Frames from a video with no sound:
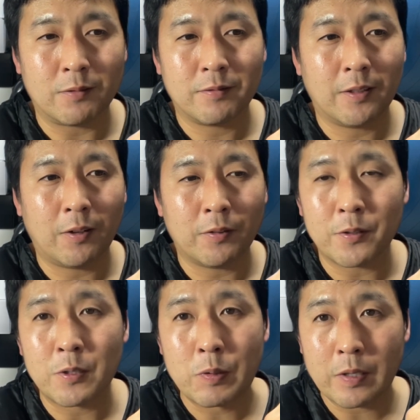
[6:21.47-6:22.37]
all
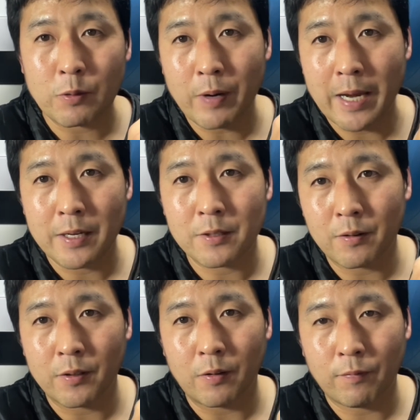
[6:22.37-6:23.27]
these nook and crannies
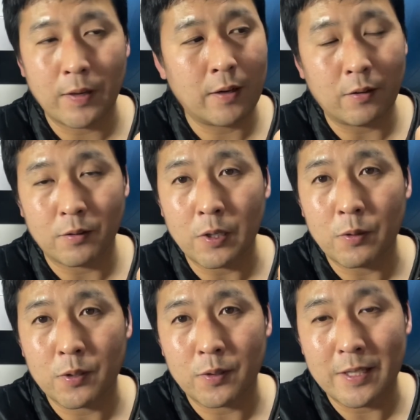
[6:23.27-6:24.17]
on your feet and your
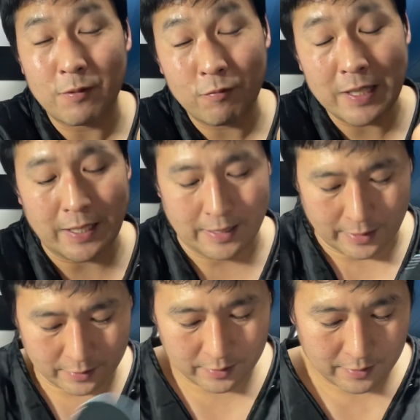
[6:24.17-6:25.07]
toes. So it's really
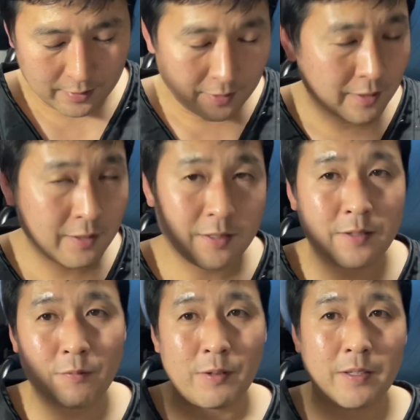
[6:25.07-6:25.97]
nice. This
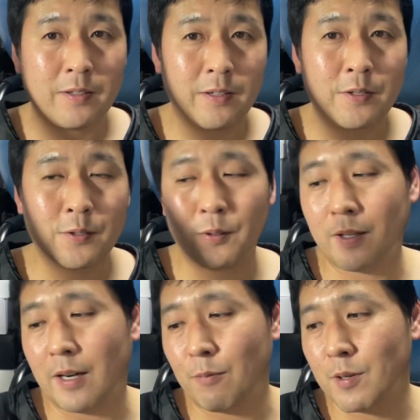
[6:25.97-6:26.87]
is a really good insole
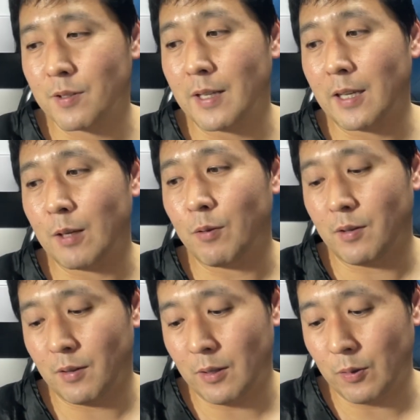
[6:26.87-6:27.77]
that I wish Nike would
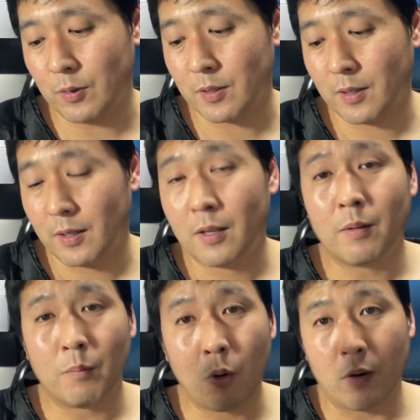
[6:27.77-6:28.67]
use
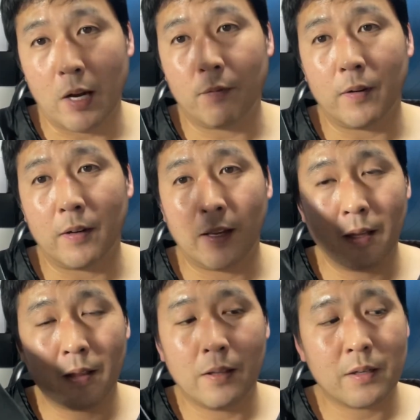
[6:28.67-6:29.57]
more often.
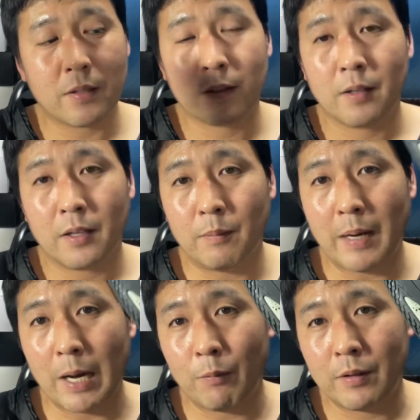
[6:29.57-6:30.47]
And this
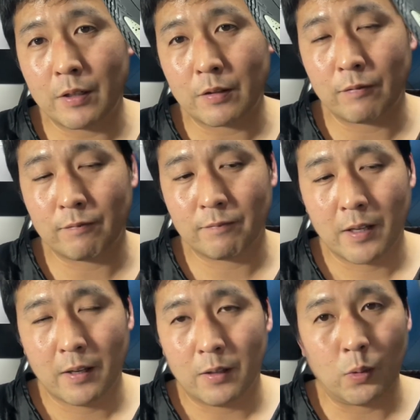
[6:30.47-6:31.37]
combined with this
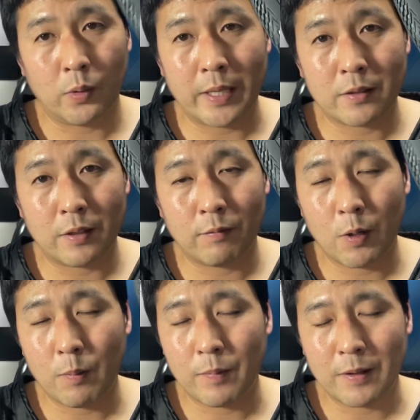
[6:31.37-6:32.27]
dual density
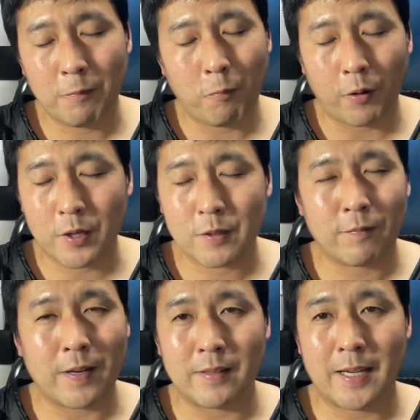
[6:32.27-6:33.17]
foam works
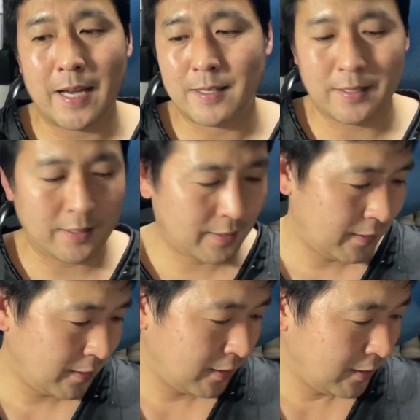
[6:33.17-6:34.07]
fantastic.
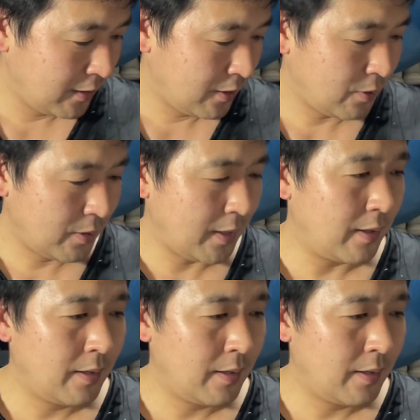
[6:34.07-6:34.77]
So yeah,